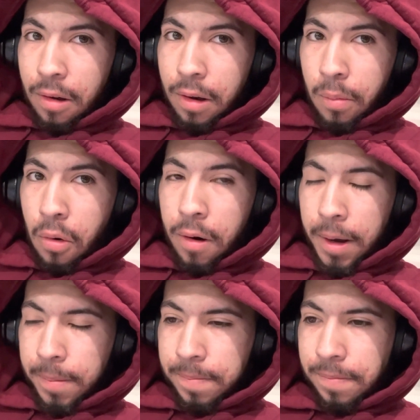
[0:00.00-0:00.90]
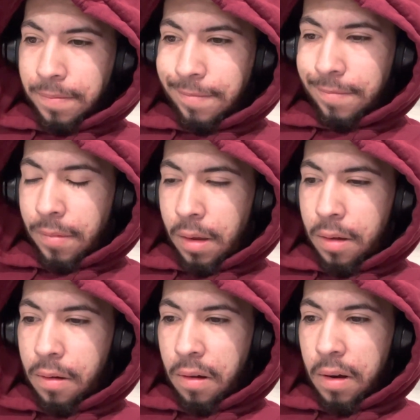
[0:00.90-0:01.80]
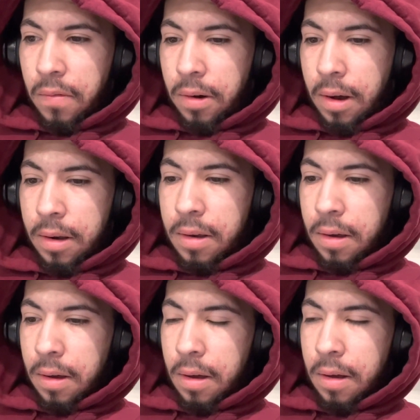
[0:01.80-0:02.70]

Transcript: Good morning. Sorry, I forgot to